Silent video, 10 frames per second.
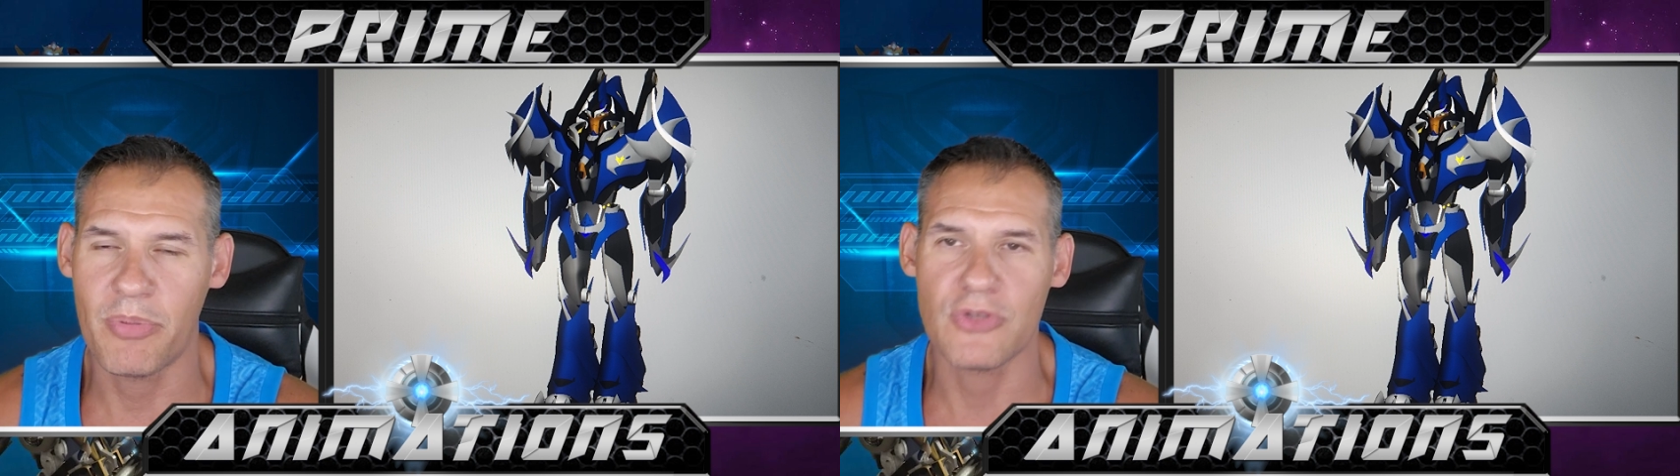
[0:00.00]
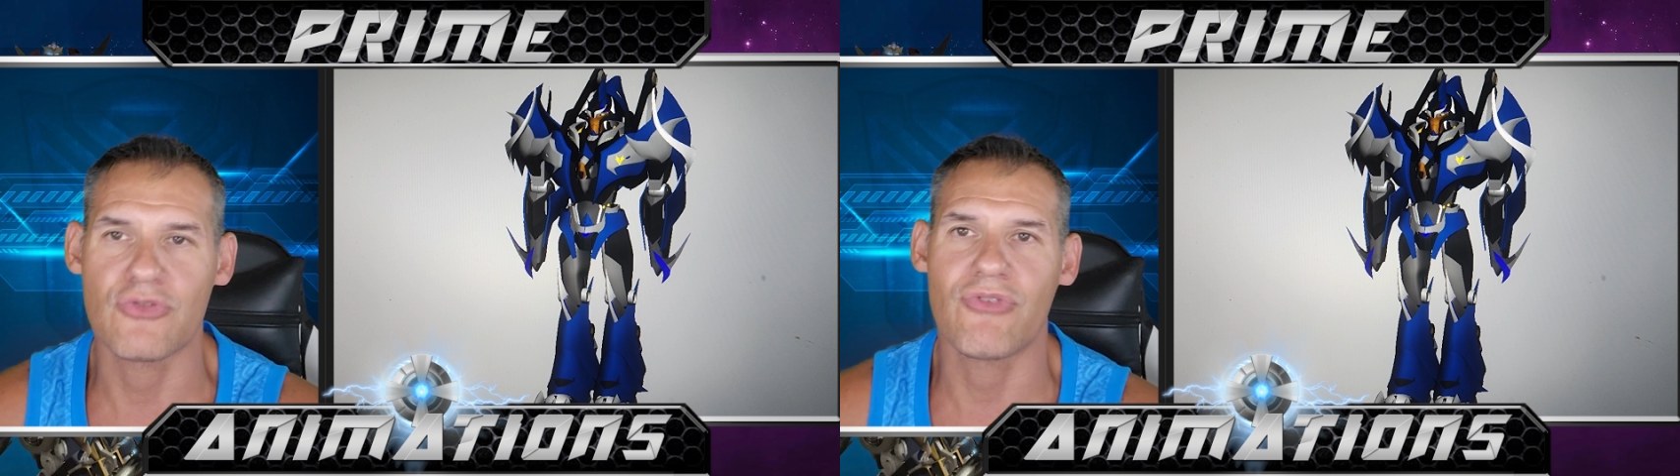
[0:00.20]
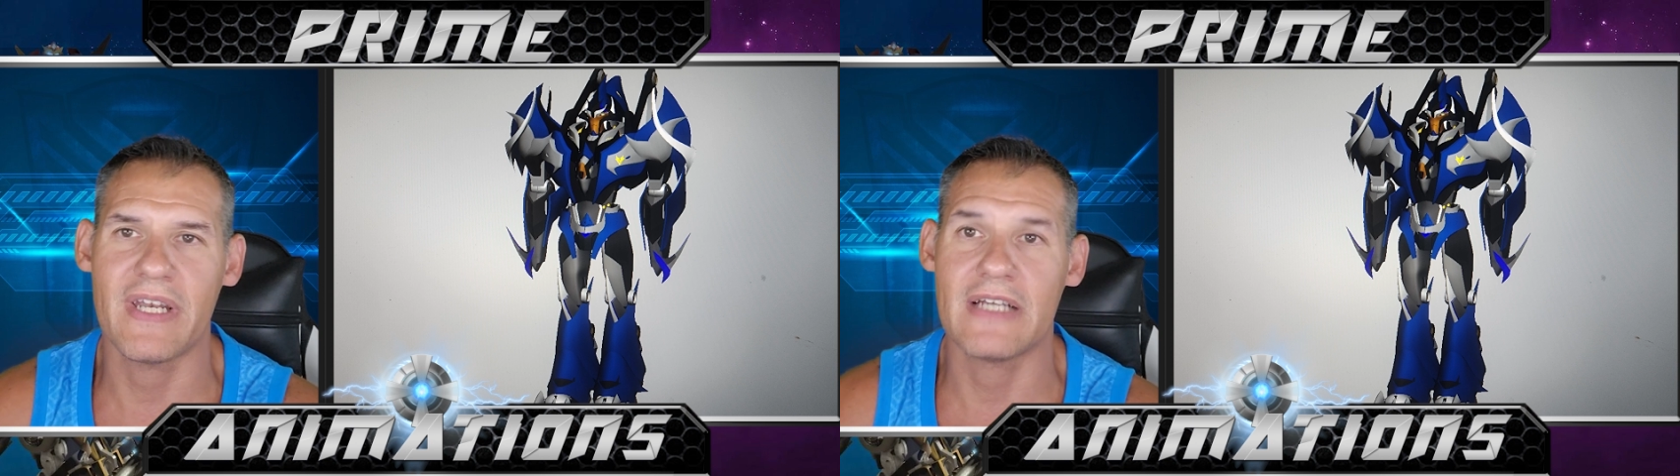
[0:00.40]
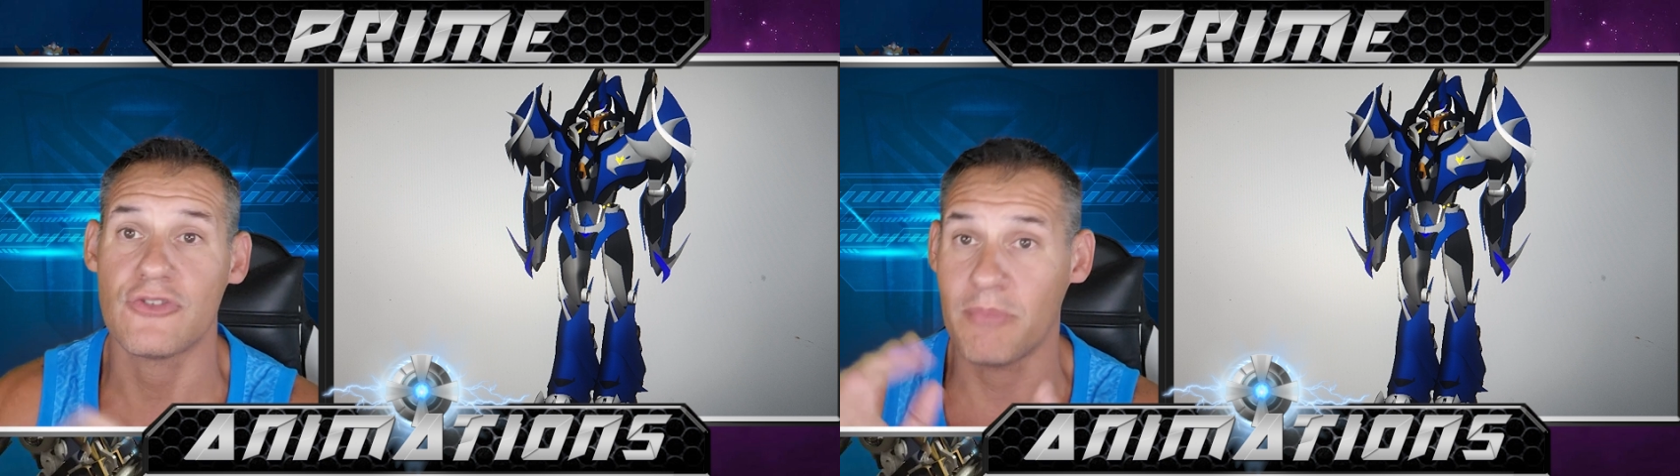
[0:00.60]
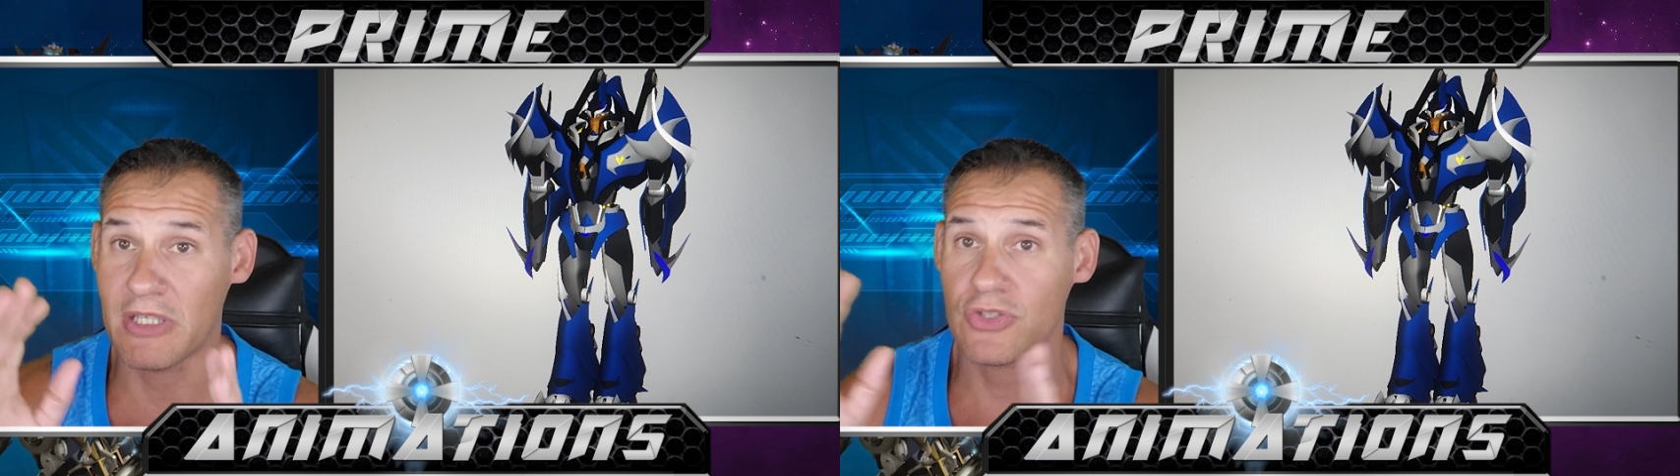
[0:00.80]
puzzle right now
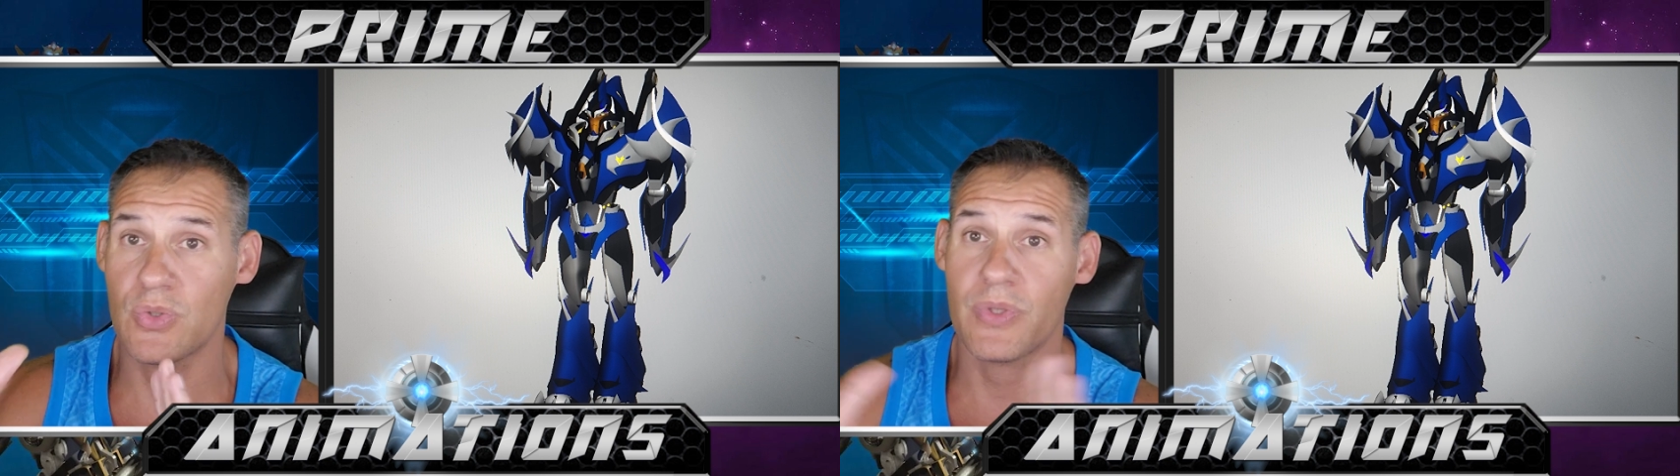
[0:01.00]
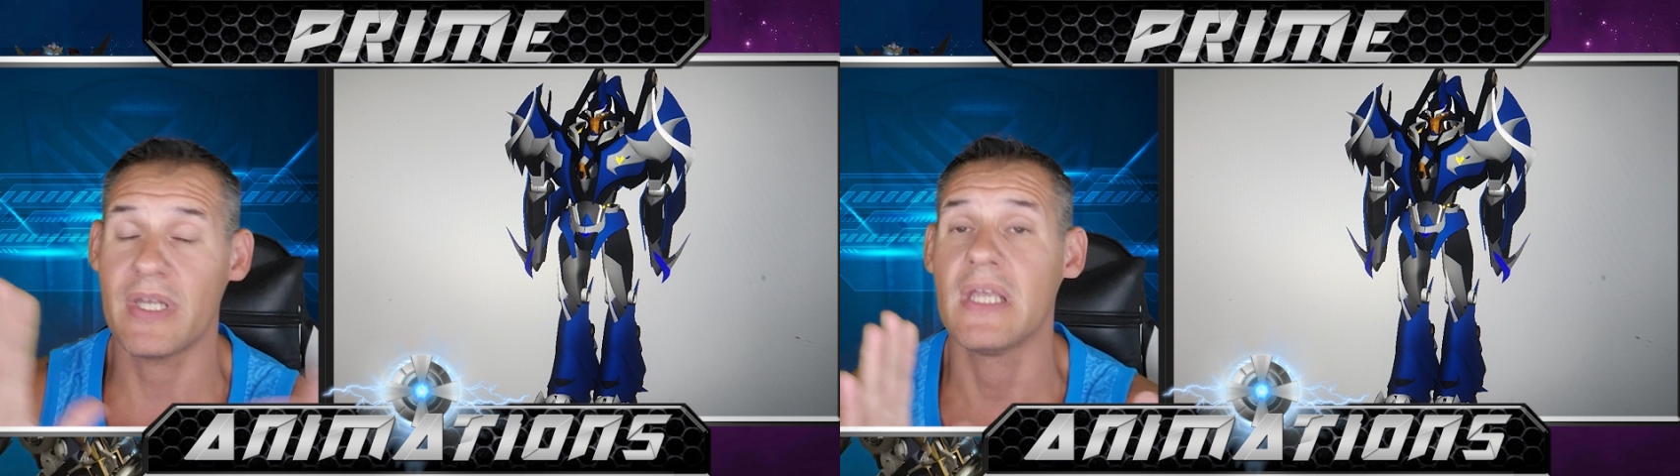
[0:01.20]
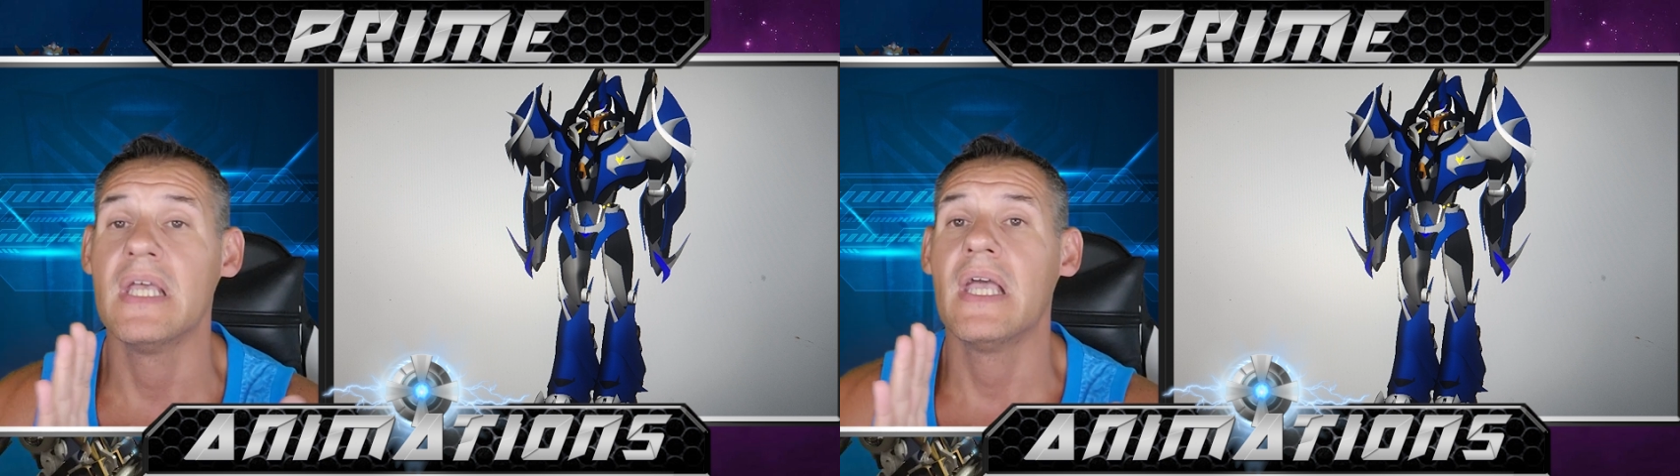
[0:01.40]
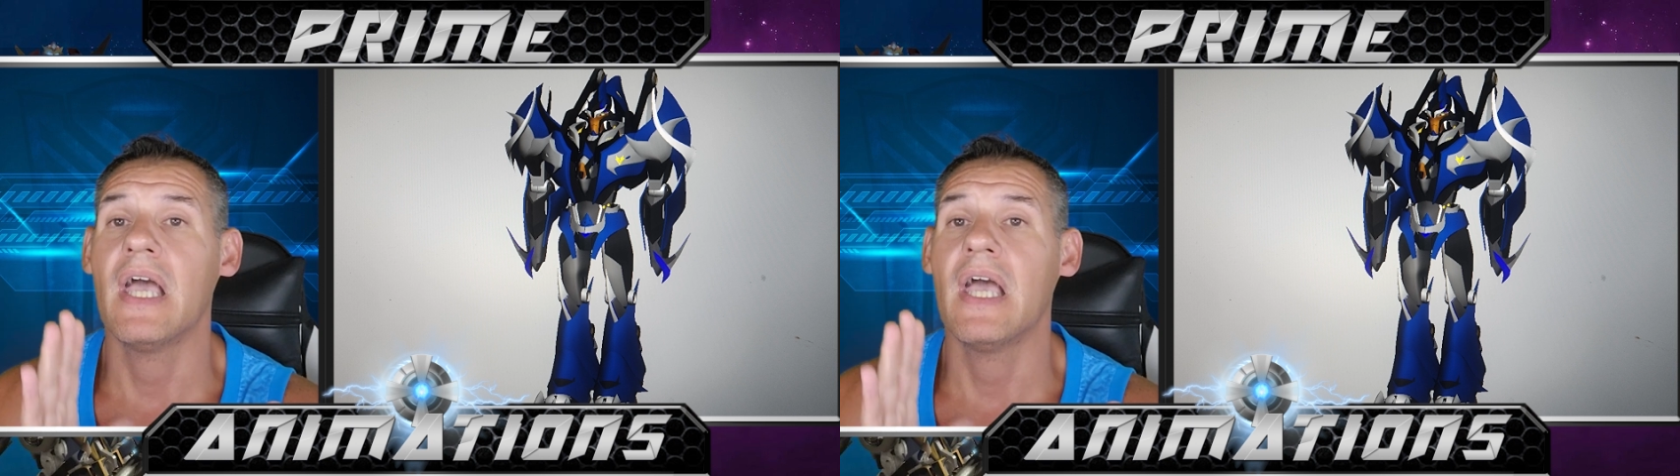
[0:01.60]
to make sure that